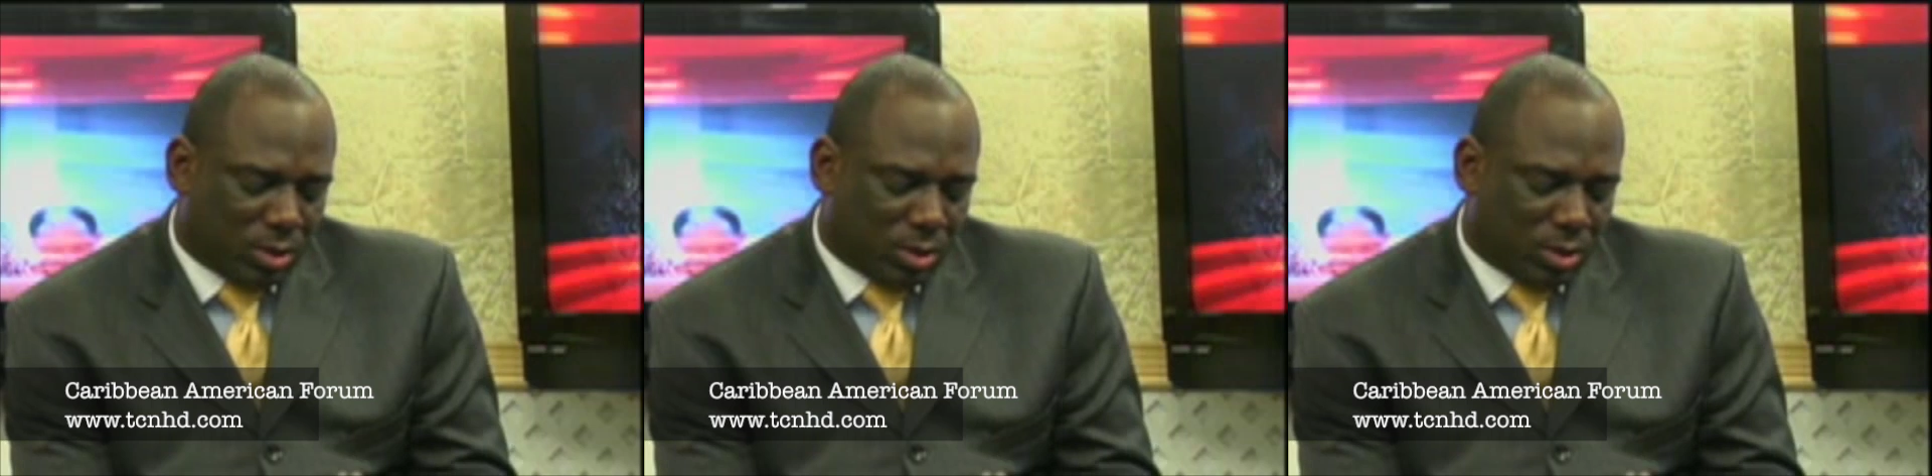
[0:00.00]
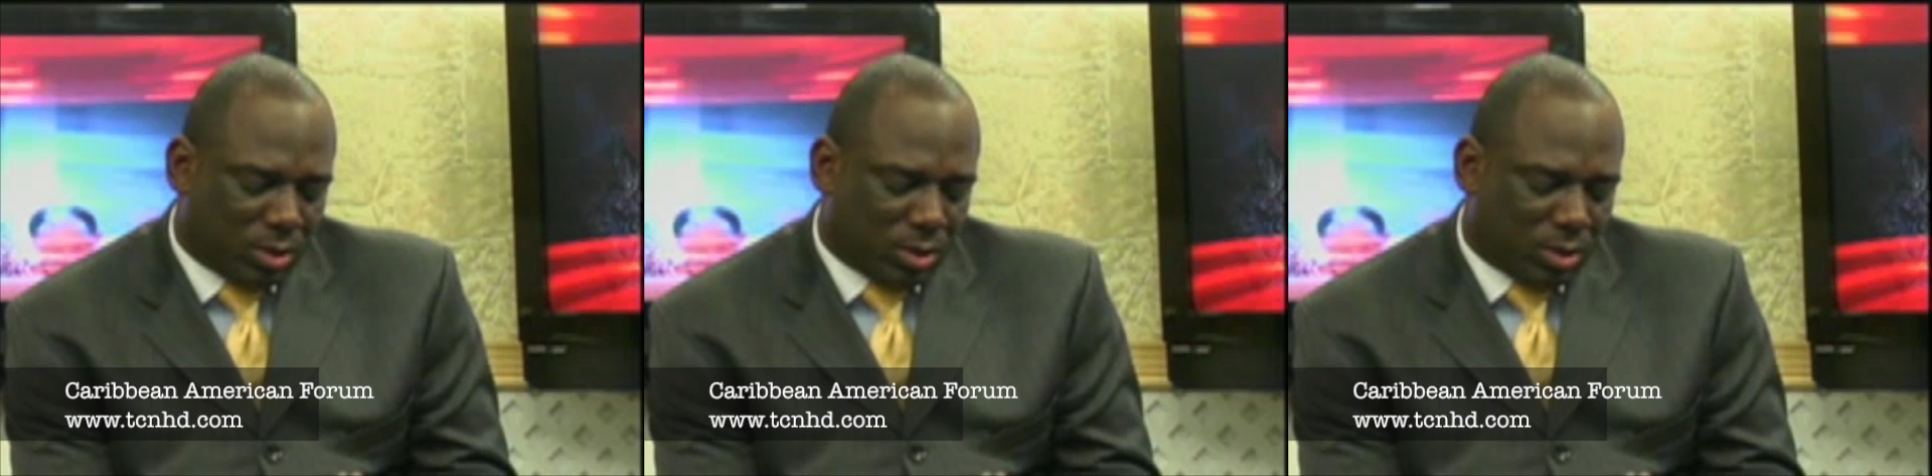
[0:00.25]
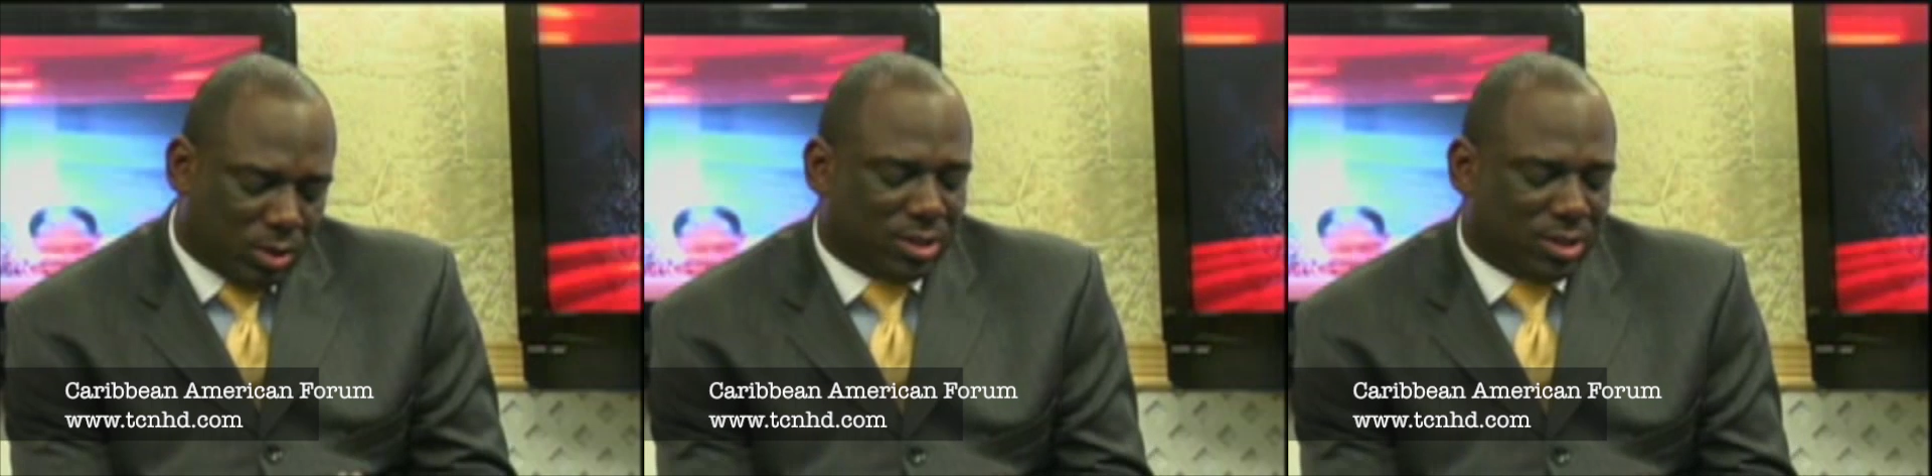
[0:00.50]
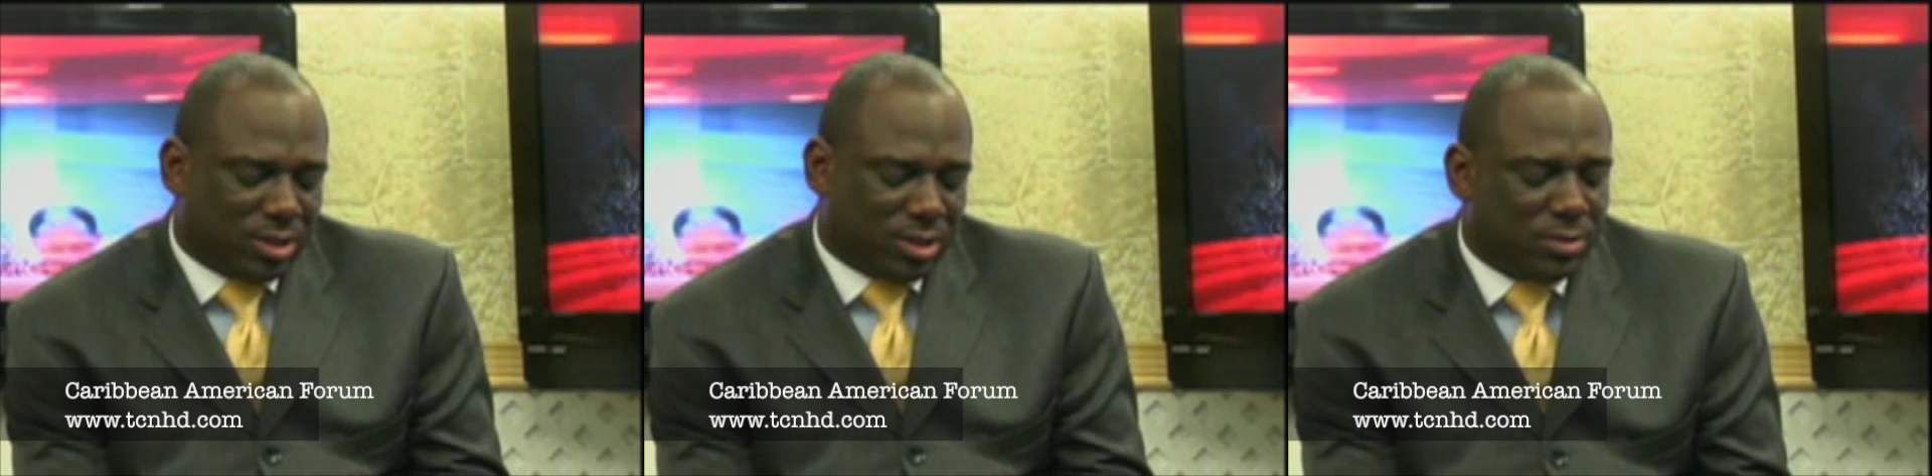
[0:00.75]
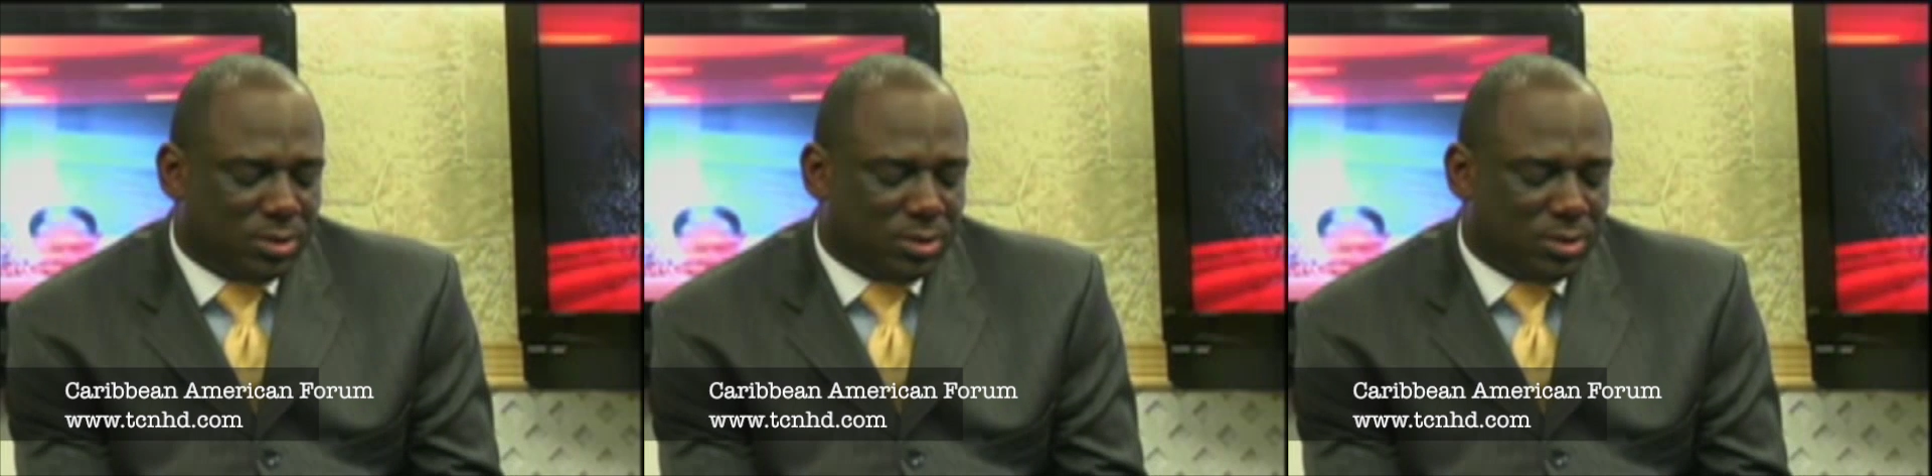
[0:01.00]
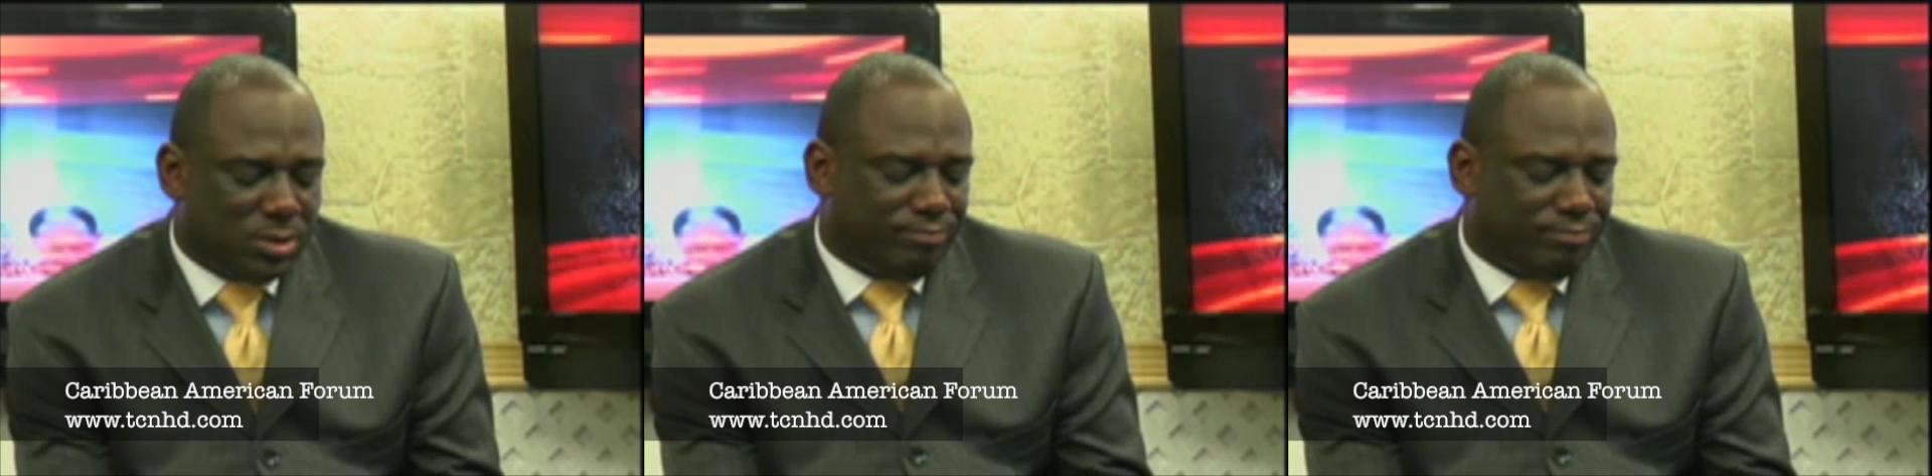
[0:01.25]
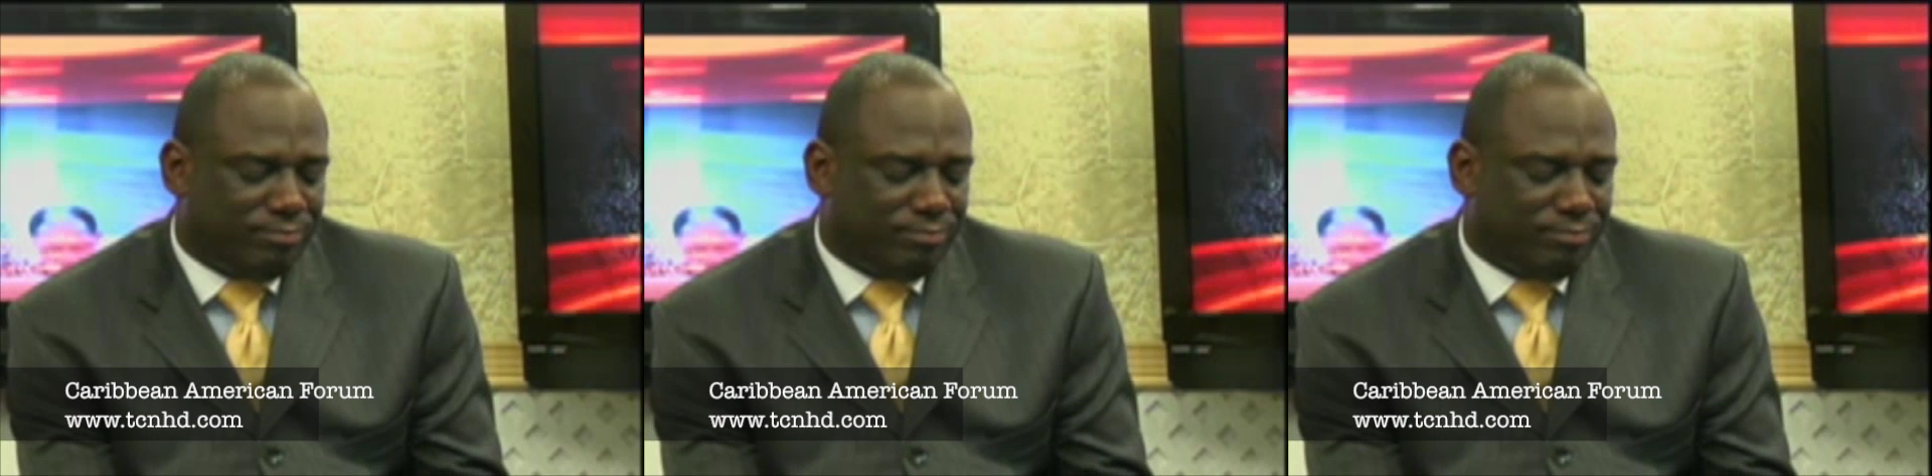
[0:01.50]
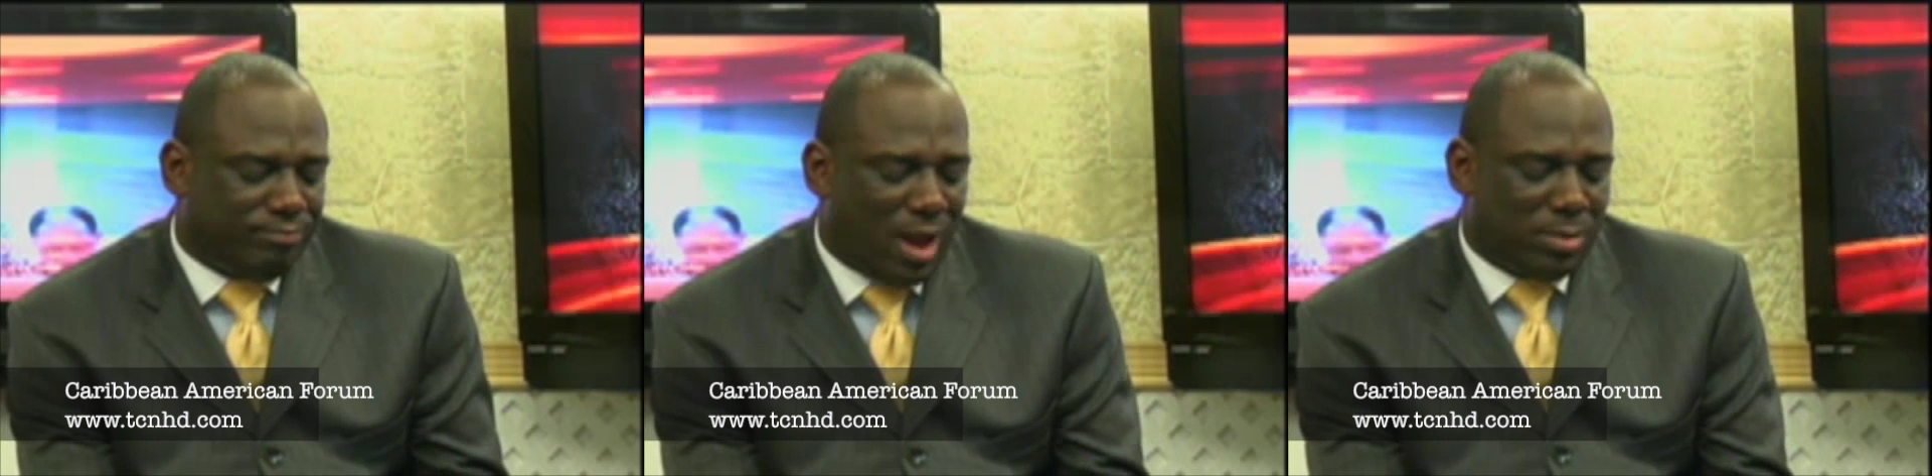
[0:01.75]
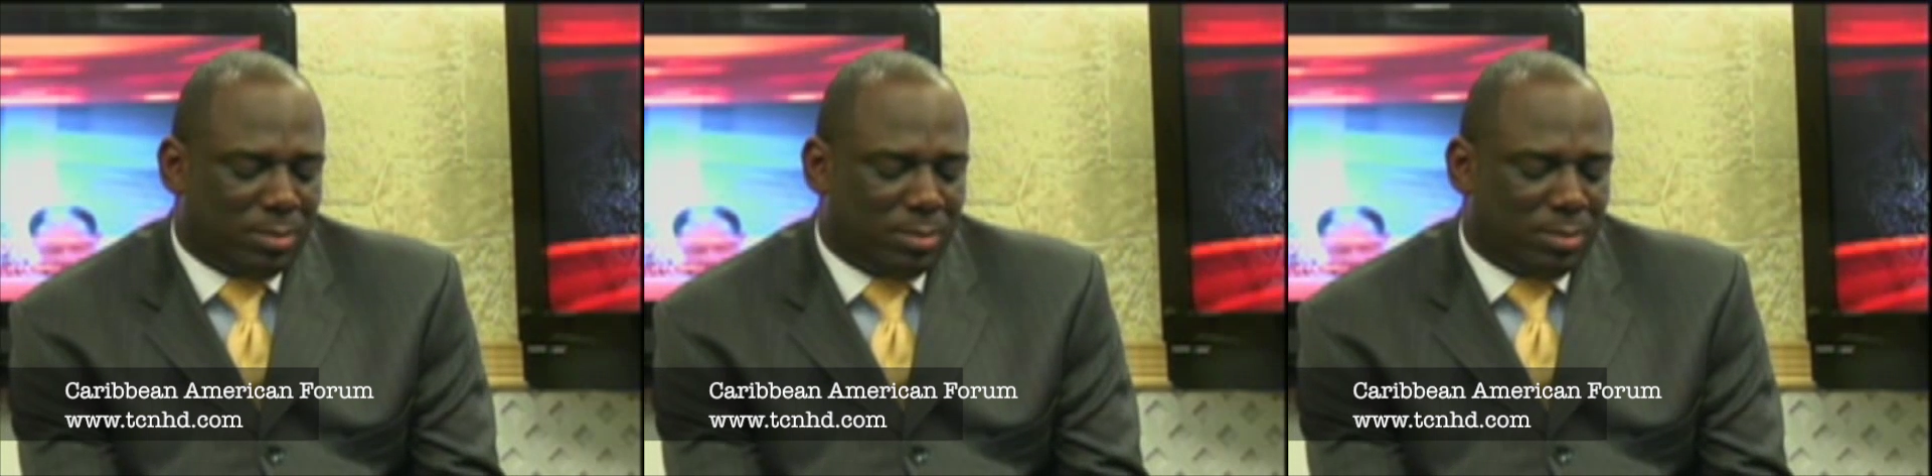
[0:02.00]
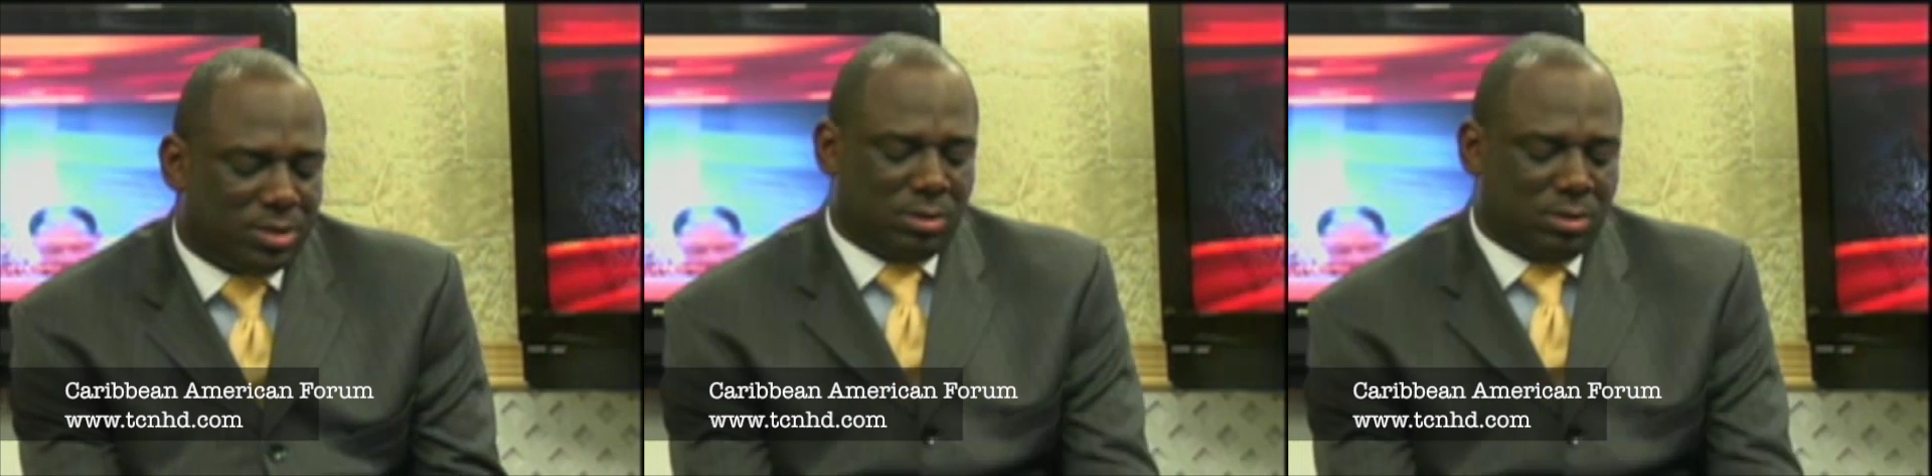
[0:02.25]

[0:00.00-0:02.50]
criticisms that members of the